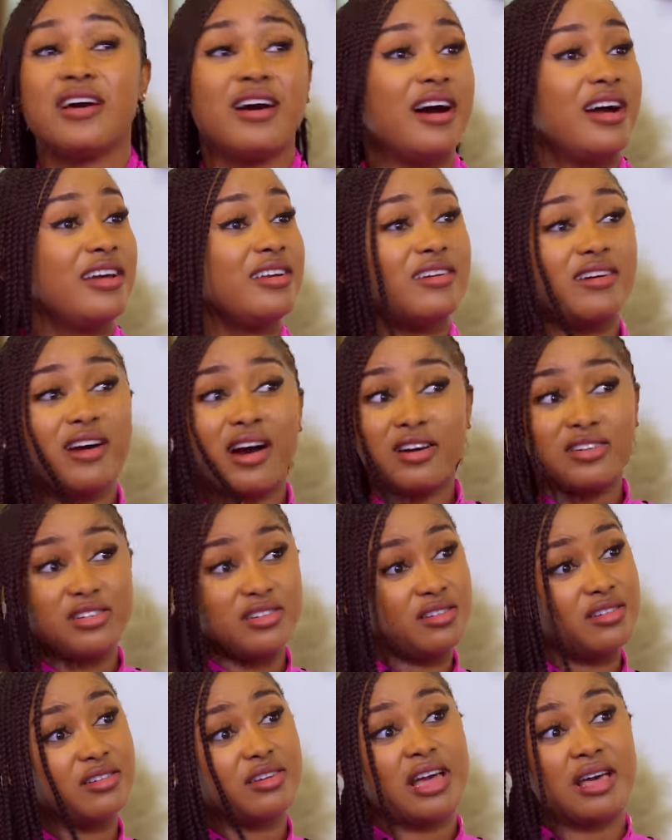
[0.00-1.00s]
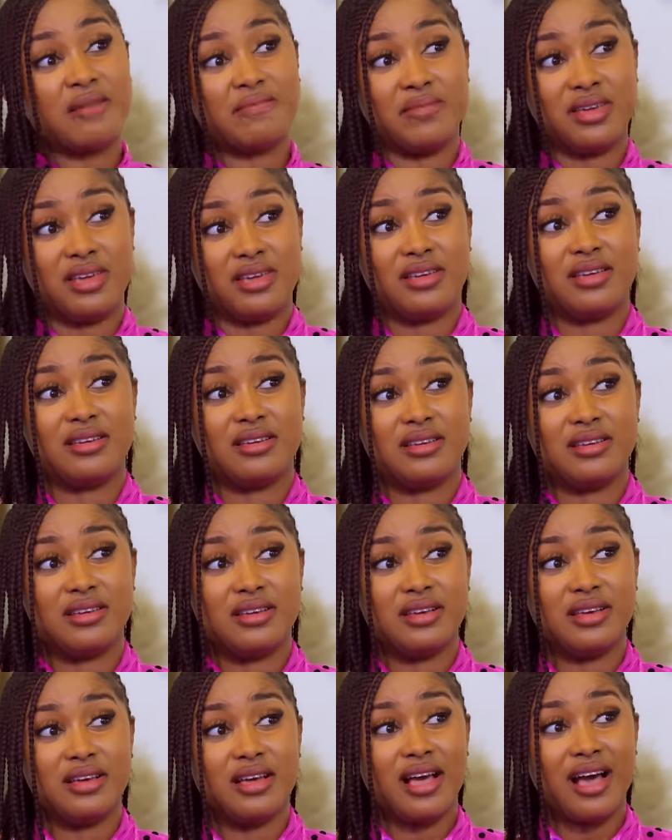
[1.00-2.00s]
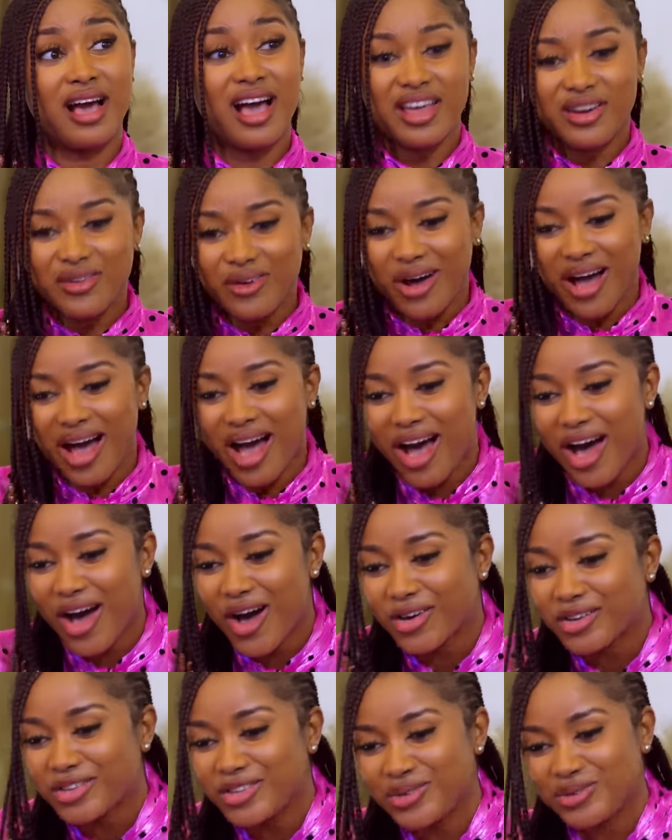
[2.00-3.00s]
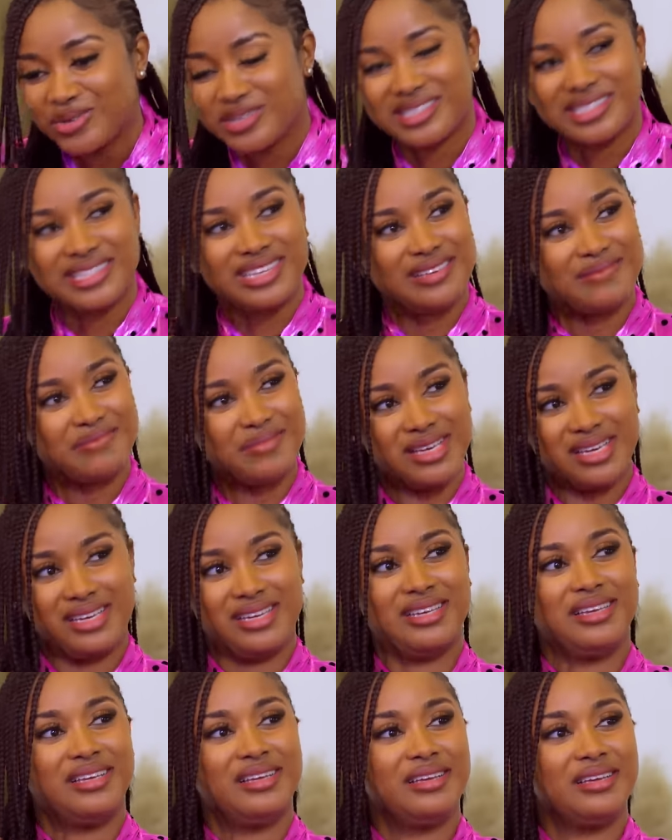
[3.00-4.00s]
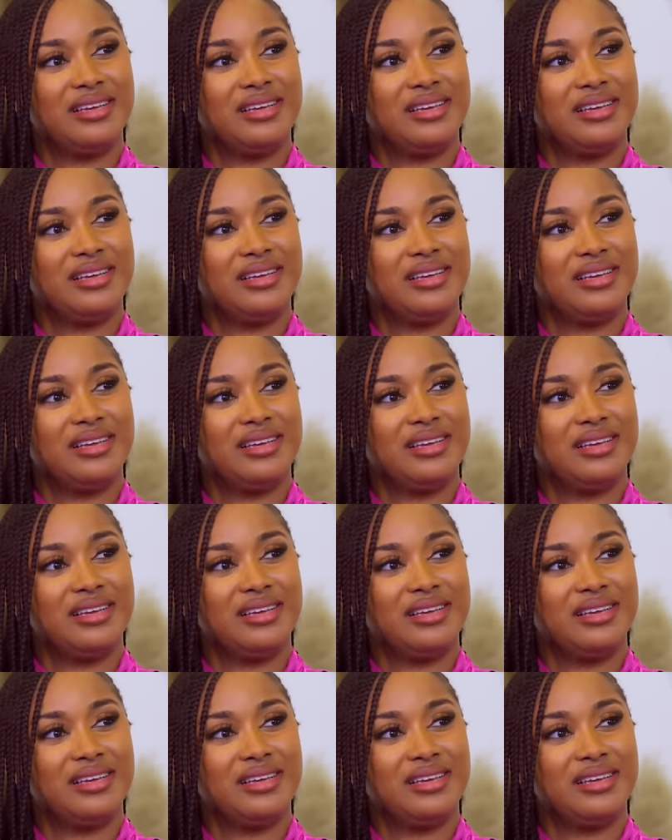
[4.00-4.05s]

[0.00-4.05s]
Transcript: I know how you look at me. I know how you see me.